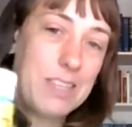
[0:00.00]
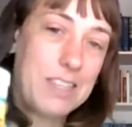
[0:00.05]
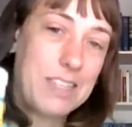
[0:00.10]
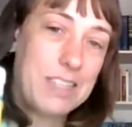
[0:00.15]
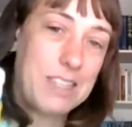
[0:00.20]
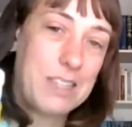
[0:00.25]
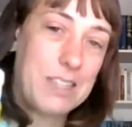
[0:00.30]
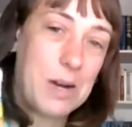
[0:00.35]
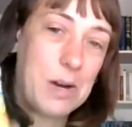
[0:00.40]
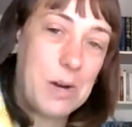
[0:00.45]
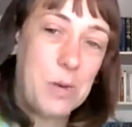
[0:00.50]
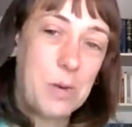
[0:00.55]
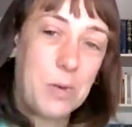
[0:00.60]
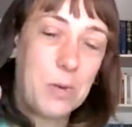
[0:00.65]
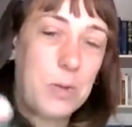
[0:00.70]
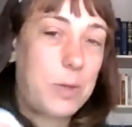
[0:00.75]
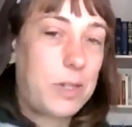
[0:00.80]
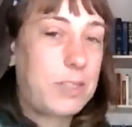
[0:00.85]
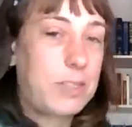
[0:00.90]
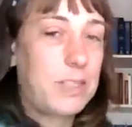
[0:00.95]
So
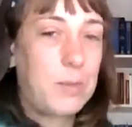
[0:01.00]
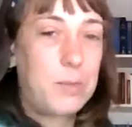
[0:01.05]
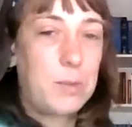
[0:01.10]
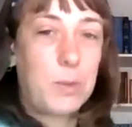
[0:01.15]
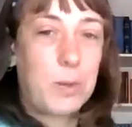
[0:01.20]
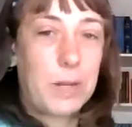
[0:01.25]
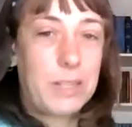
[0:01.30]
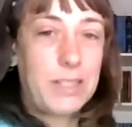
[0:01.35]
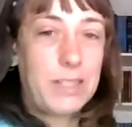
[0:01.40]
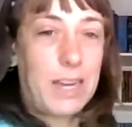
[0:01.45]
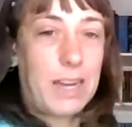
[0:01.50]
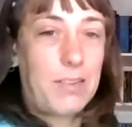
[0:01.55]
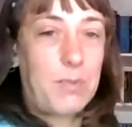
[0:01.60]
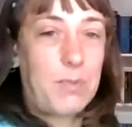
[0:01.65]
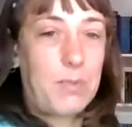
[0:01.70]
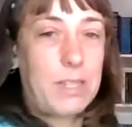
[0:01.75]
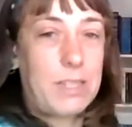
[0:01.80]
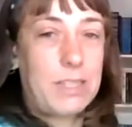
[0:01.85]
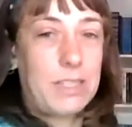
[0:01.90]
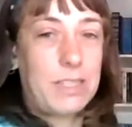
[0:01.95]
Kwik Stop's great to have
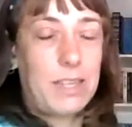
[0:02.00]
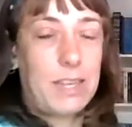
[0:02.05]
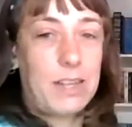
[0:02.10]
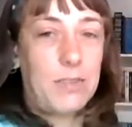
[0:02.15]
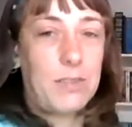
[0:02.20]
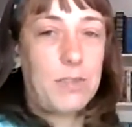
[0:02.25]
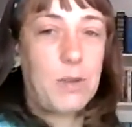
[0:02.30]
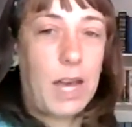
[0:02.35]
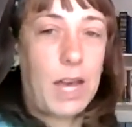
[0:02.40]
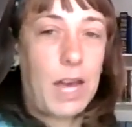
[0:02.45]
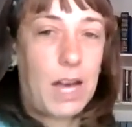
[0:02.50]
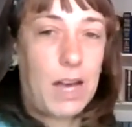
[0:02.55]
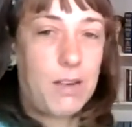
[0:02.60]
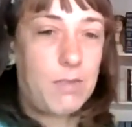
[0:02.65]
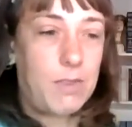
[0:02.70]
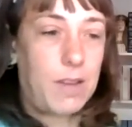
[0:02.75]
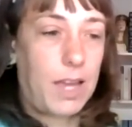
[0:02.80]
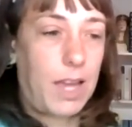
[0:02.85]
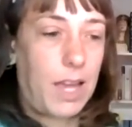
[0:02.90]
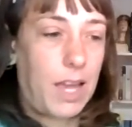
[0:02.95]
because, again, if you have
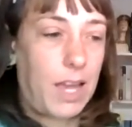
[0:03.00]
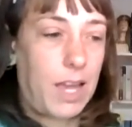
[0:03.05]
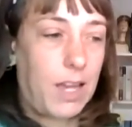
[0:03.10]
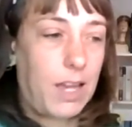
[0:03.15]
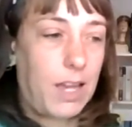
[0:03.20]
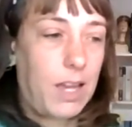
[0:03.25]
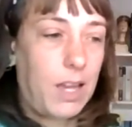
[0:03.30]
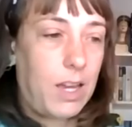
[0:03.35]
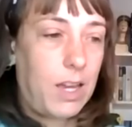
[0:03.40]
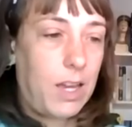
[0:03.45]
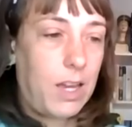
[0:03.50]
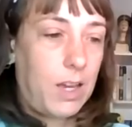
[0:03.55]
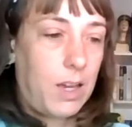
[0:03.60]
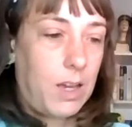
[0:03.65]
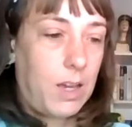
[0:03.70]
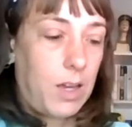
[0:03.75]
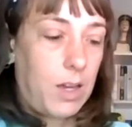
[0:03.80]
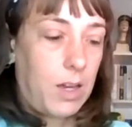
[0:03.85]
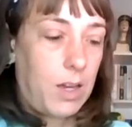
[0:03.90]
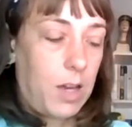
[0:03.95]
a
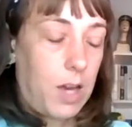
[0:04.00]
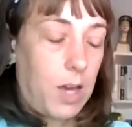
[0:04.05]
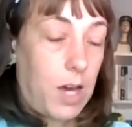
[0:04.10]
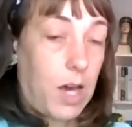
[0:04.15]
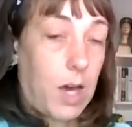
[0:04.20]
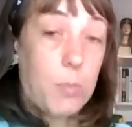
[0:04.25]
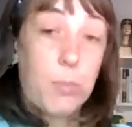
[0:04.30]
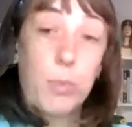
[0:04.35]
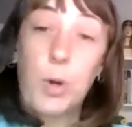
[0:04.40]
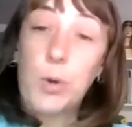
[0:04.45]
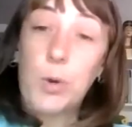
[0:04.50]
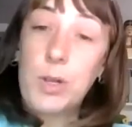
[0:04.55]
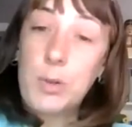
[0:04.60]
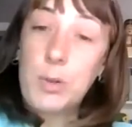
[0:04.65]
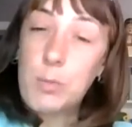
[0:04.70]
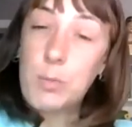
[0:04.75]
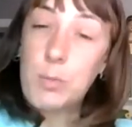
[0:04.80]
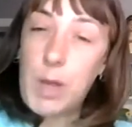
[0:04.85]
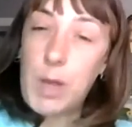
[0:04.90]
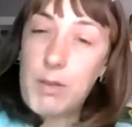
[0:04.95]
broken
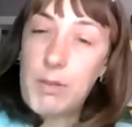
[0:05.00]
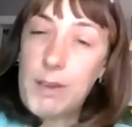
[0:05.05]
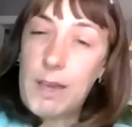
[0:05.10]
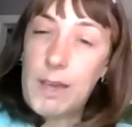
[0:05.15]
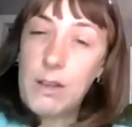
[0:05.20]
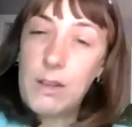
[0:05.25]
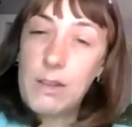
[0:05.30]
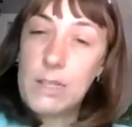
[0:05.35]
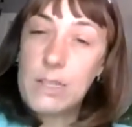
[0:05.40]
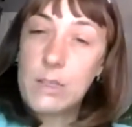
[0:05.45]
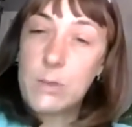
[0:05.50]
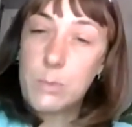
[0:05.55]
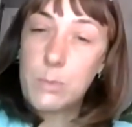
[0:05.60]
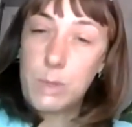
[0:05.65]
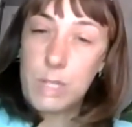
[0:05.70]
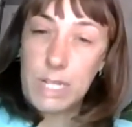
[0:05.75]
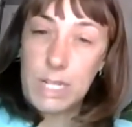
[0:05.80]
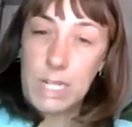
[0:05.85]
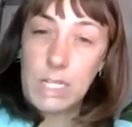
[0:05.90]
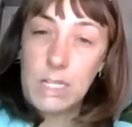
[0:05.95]
blood feather that's
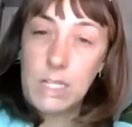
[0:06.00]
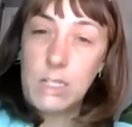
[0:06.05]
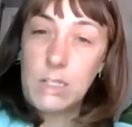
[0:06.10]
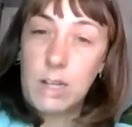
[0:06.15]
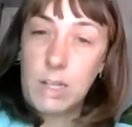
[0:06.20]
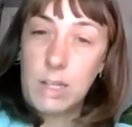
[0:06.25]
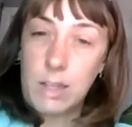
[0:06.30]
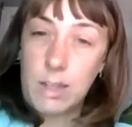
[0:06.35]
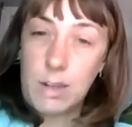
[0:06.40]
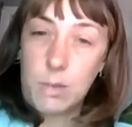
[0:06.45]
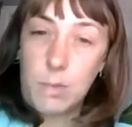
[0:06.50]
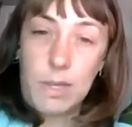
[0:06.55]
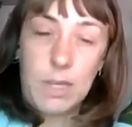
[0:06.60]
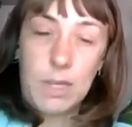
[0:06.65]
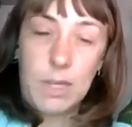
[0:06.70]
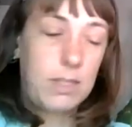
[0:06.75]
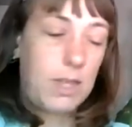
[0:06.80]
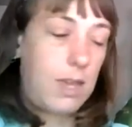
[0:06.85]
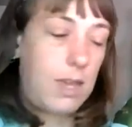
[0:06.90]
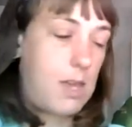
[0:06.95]
bleeding a little
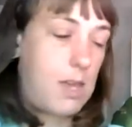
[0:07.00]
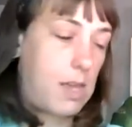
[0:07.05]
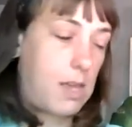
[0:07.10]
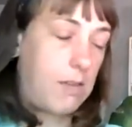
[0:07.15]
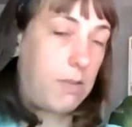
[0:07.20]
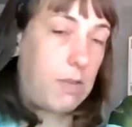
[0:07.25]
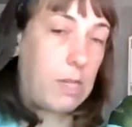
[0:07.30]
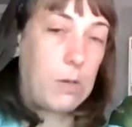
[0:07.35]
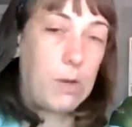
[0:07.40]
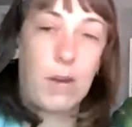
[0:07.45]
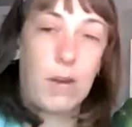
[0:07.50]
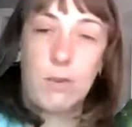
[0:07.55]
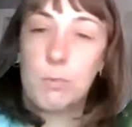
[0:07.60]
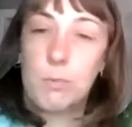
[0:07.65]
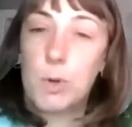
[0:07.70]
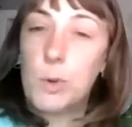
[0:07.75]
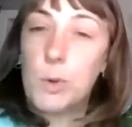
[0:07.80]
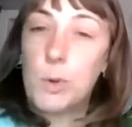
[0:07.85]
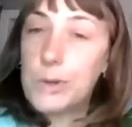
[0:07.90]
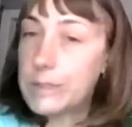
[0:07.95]
bit, if you have a
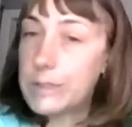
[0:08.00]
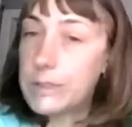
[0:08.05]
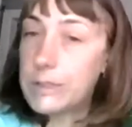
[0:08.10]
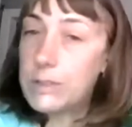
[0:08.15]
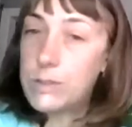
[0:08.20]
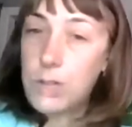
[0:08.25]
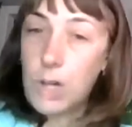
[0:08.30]
broken